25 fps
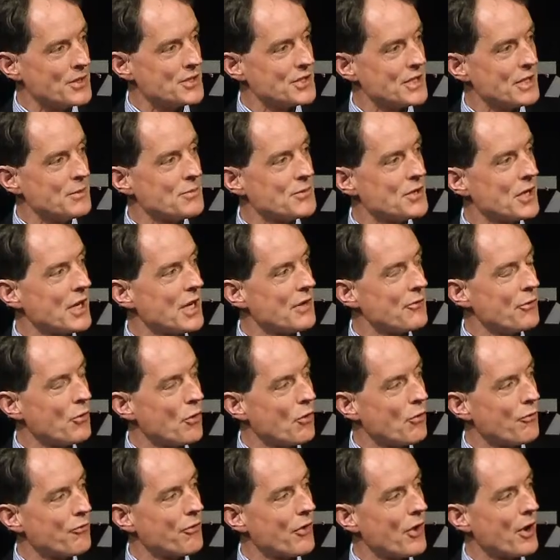We seem to leave
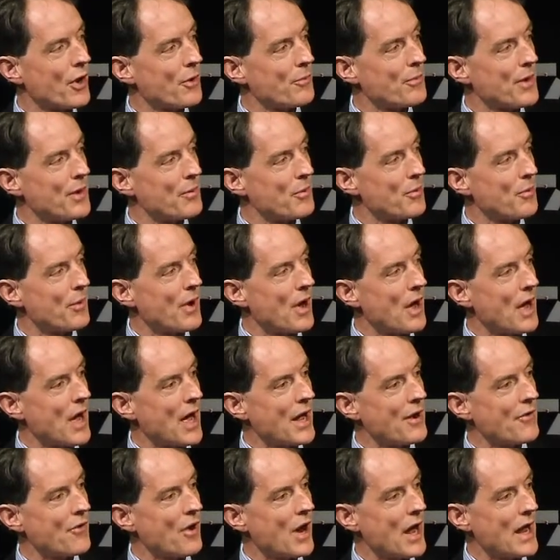an awful lot of people
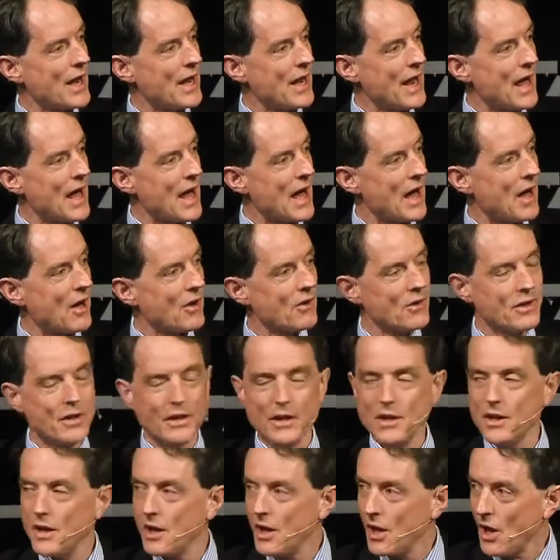behind right now.